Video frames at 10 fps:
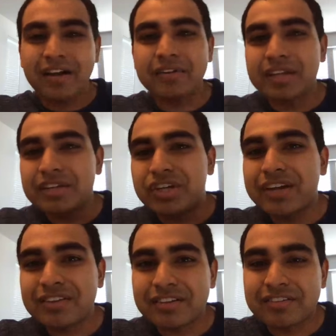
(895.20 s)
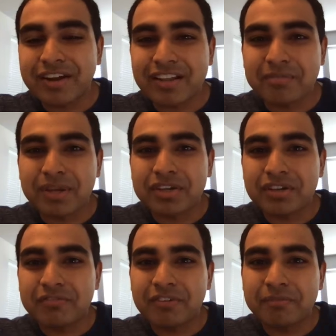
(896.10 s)
the JSX
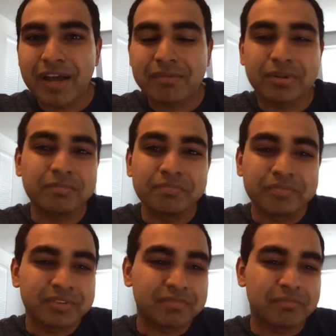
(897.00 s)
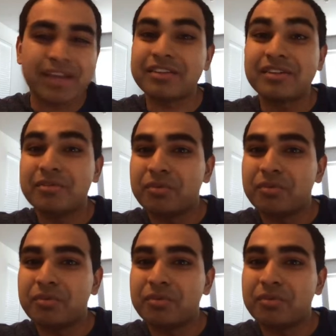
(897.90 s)
translation from Babel makes